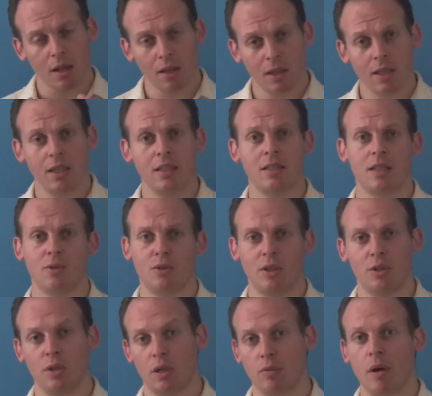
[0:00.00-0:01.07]
leads and
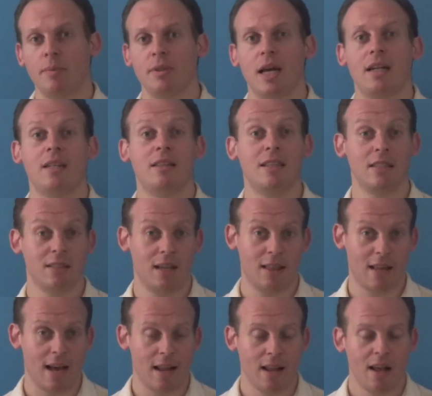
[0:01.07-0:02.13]
to your website and things like
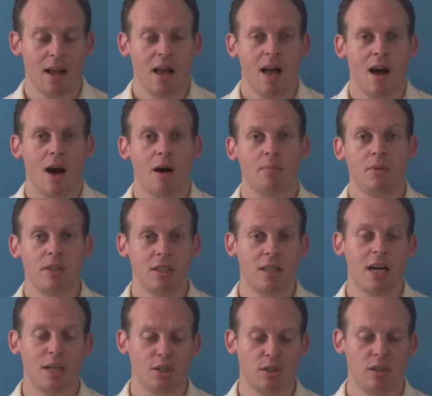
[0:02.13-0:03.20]
that. This is
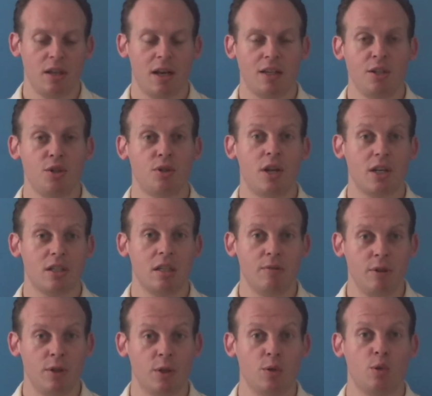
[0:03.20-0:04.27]
actually an introduction
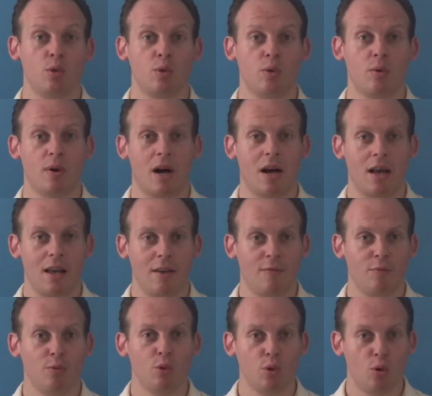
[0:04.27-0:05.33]
video to a
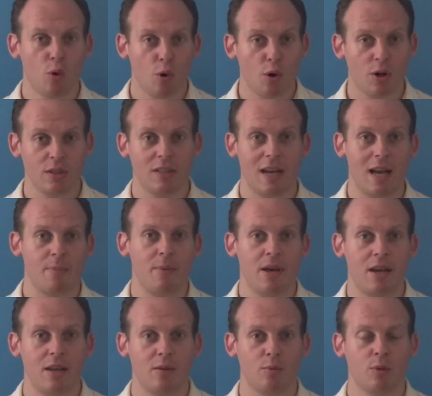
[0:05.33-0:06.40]
full course I
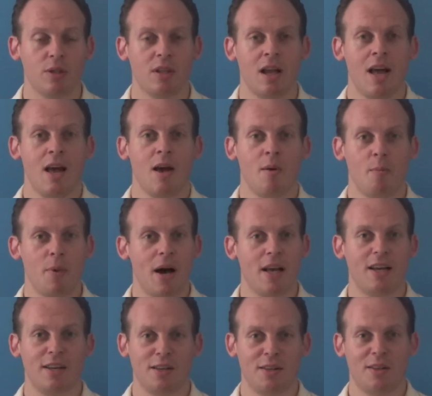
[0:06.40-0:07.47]
made with
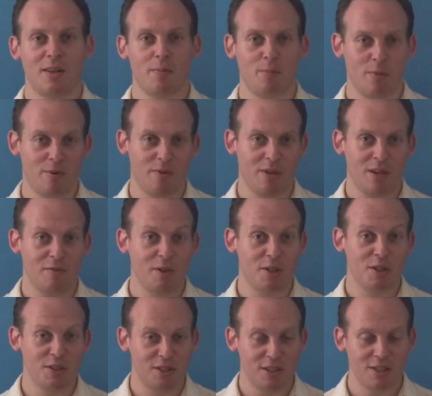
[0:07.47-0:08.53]
Mike, the
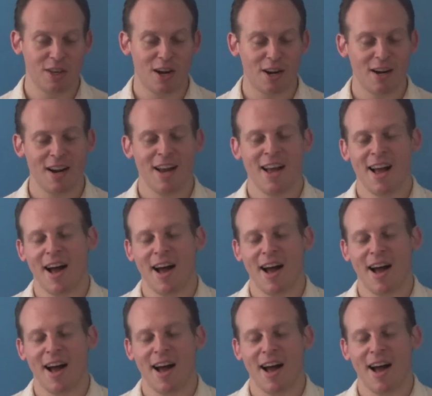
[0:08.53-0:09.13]
Efficiency Czar,